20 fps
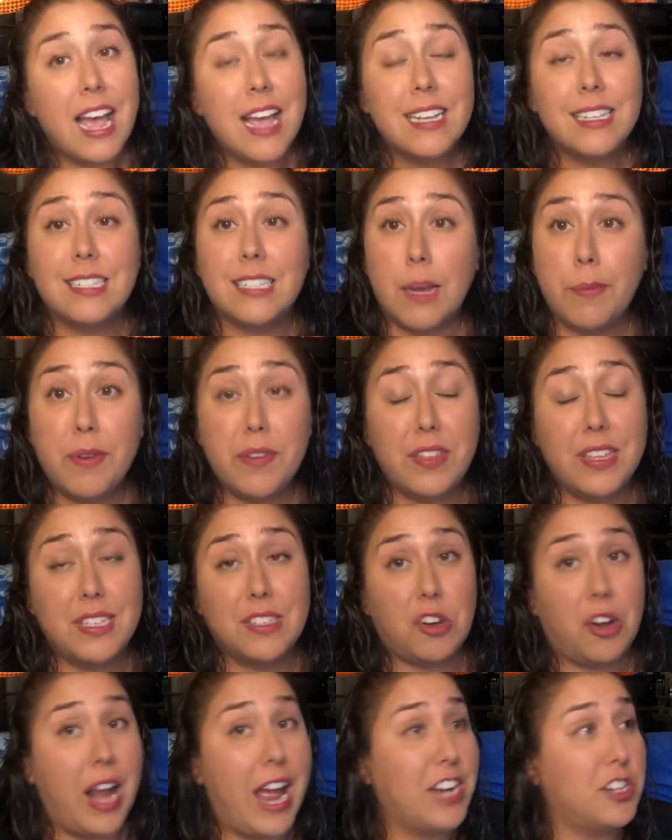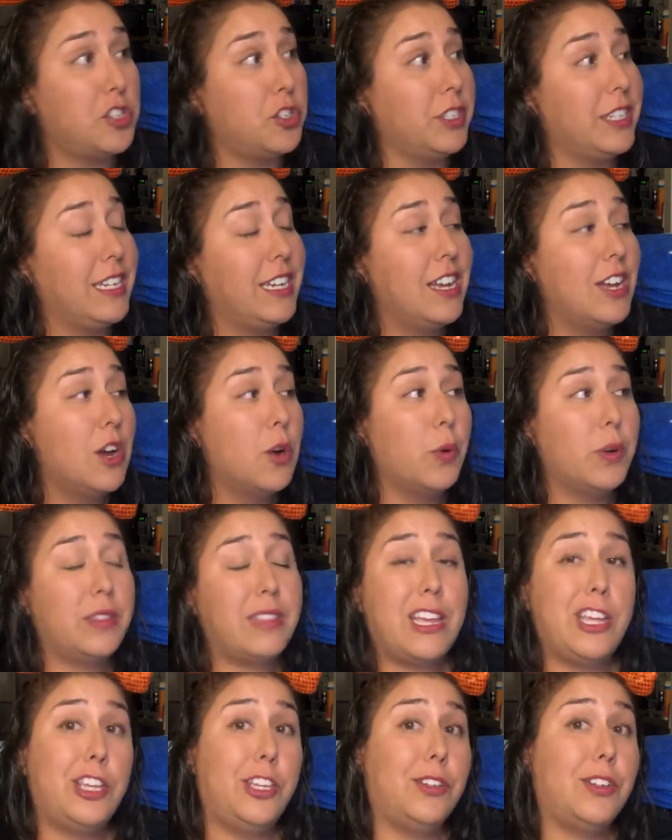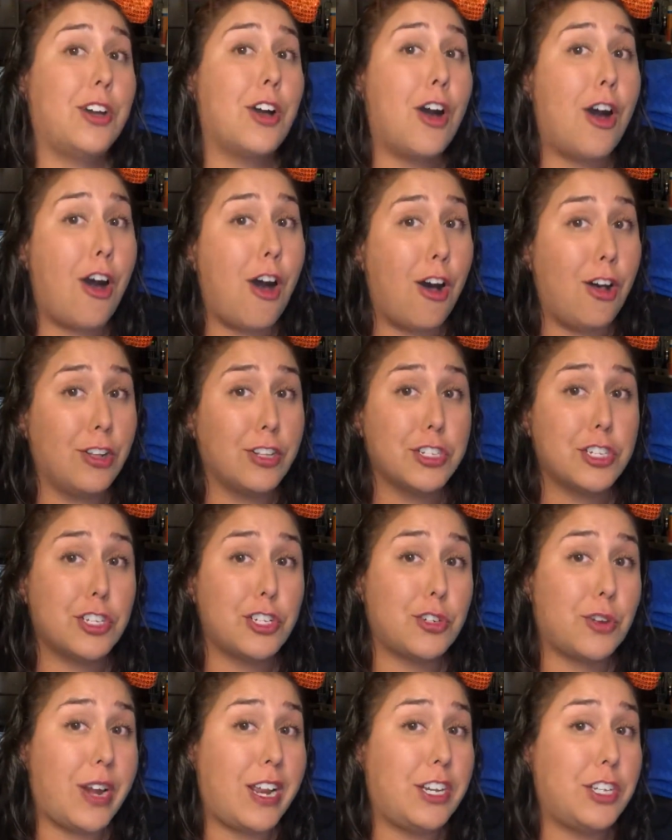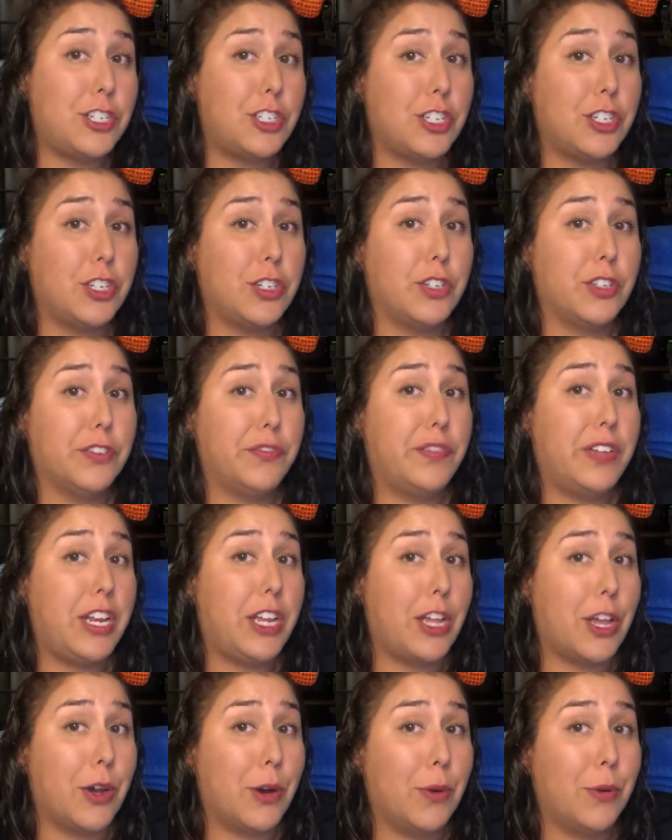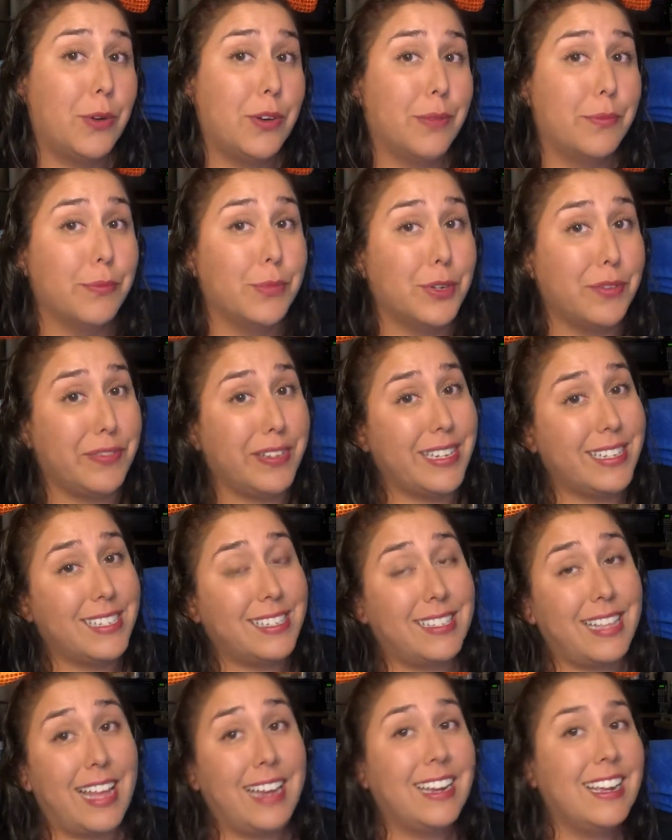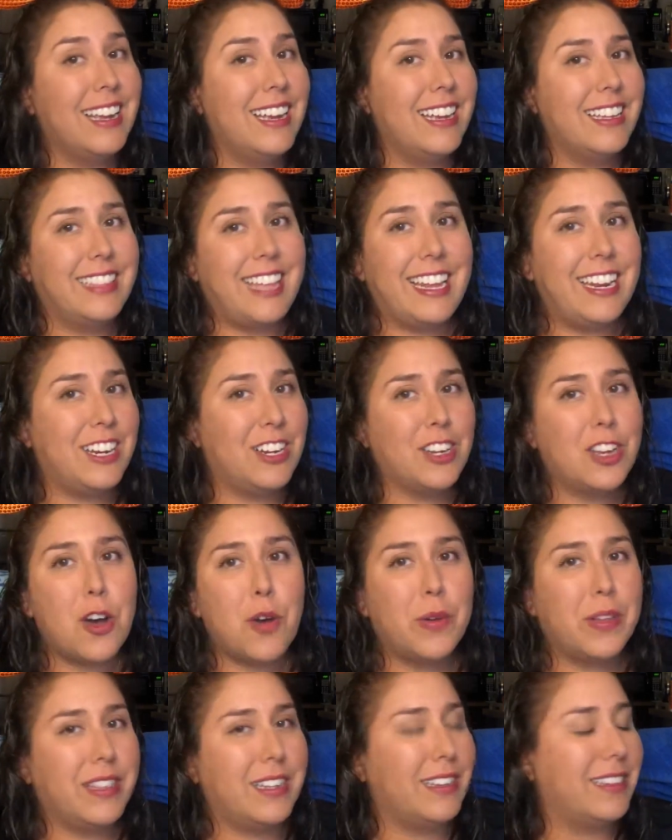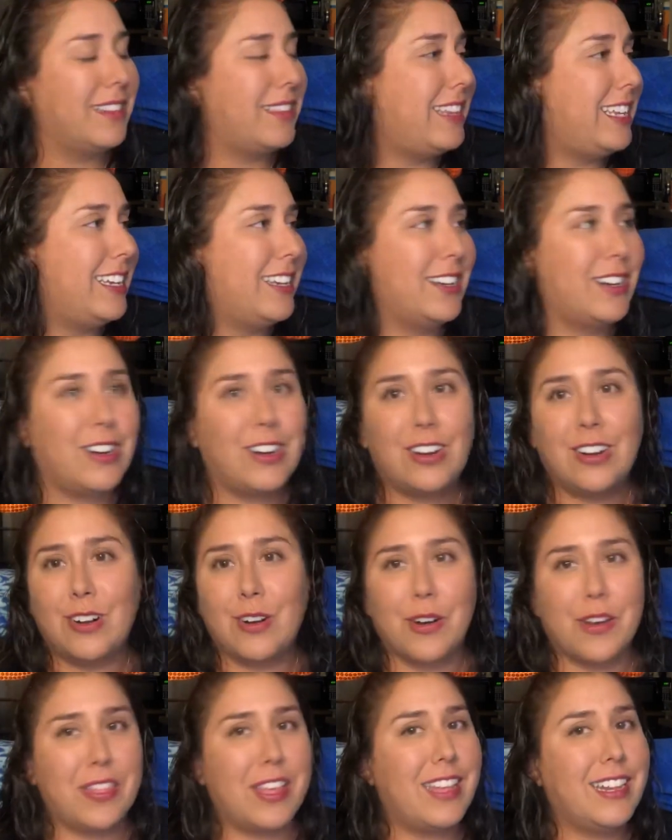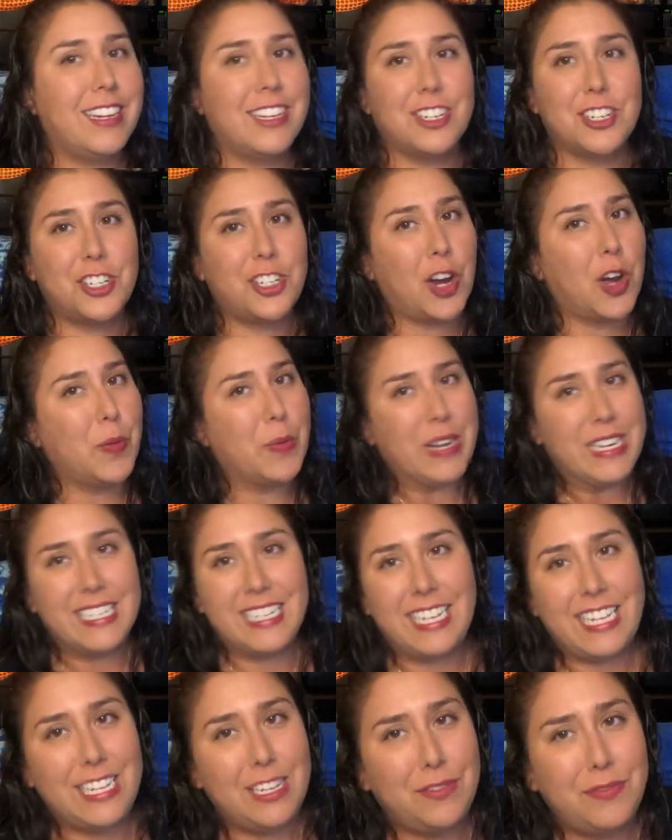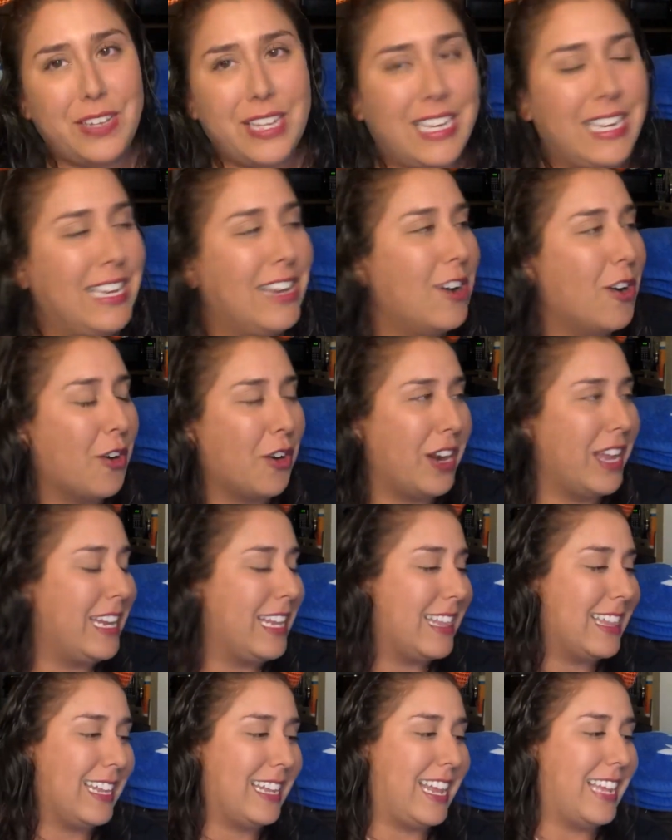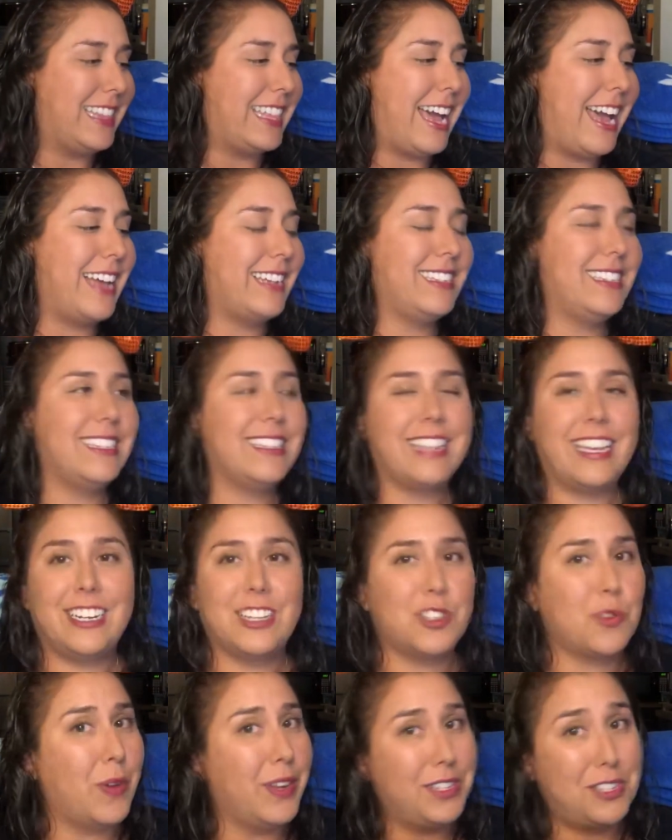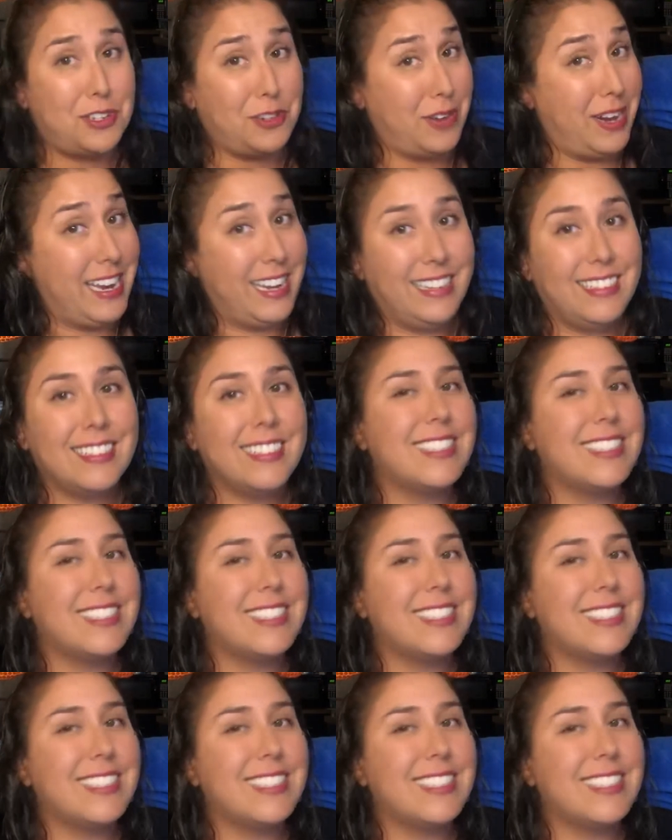Some of these are actually what they call straight to video movies, that they didn't go in the theater or they didn't show them on TV or anything like that. They just went straight.